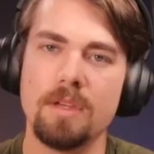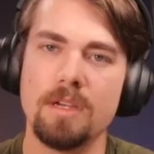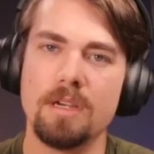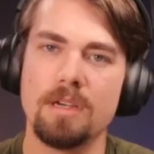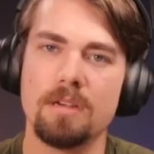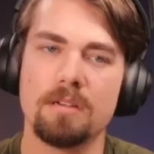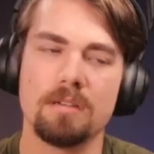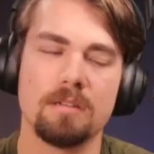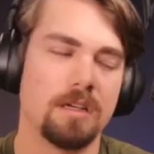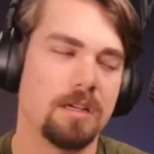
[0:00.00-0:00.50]

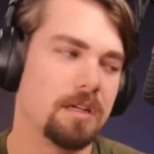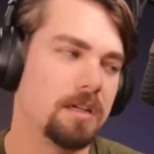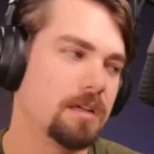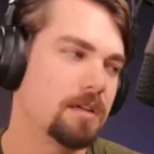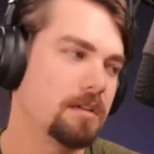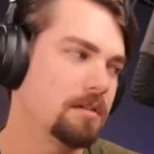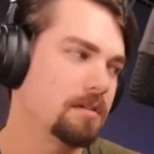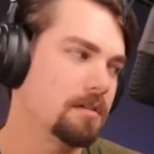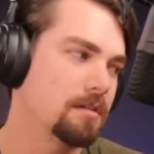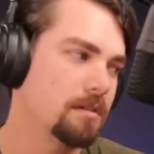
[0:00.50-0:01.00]
Yeah,
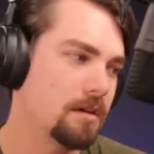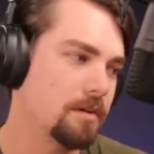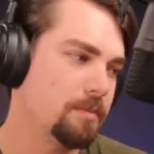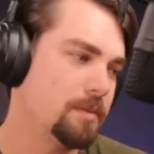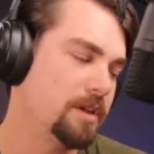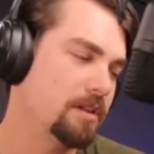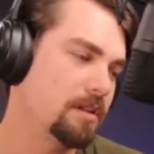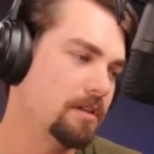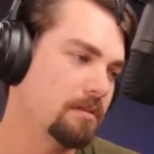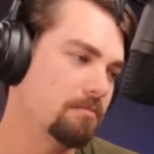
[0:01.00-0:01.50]

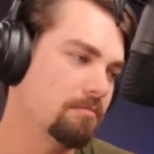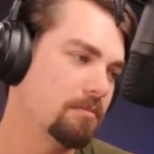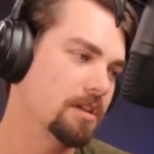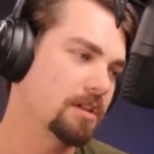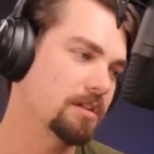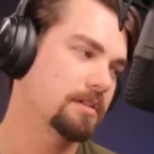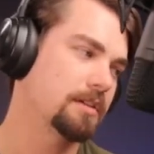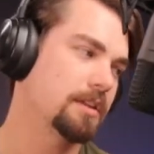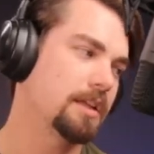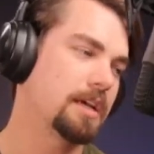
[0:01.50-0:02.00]
and
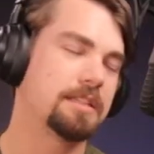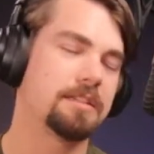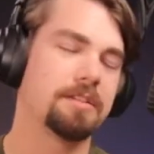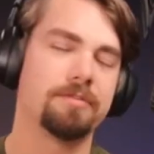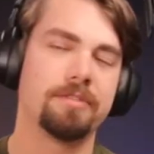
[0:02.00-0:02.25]
there's lots